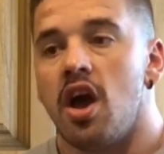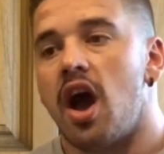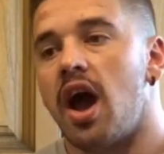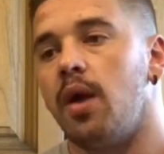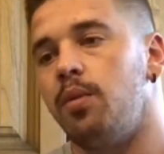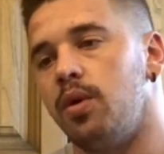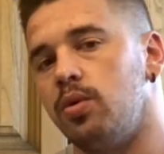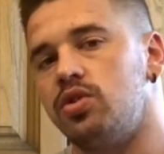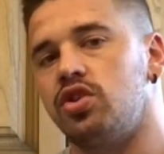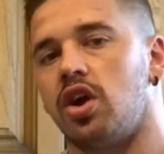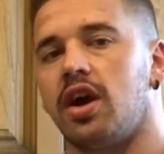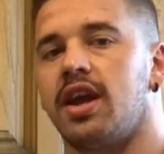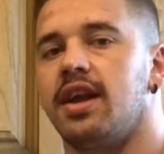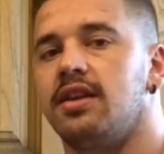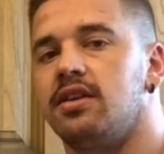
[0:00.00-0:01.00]
I will
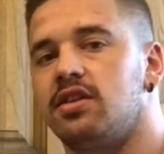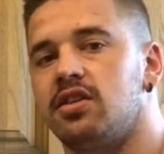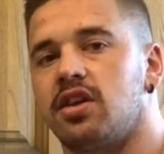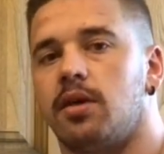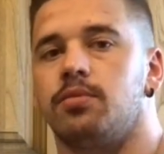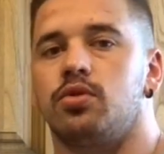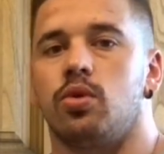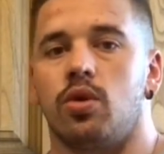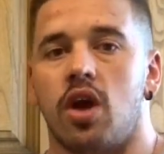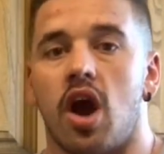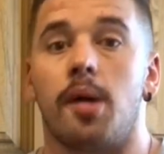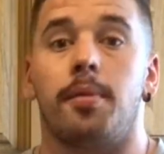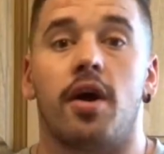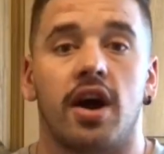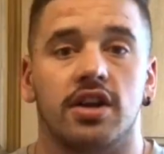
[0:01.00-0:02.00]
chuck in some sort of
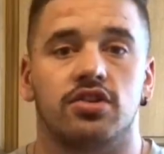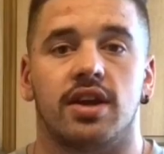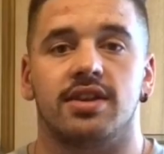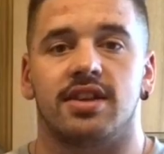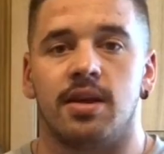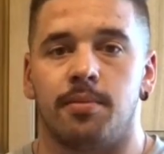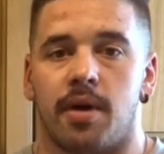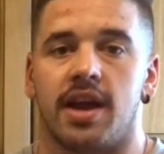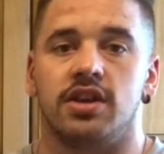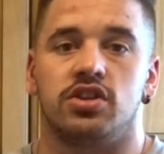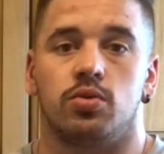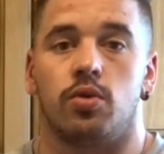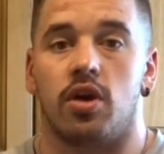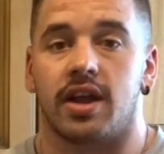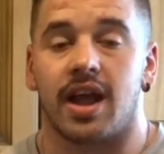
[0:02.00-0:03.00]
carbohydrates in my
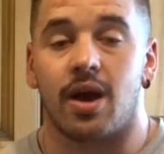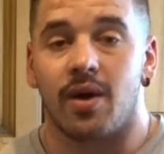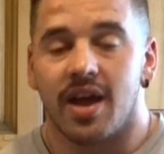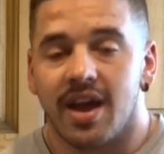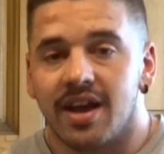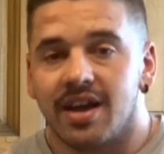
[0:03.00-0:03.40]
intra workout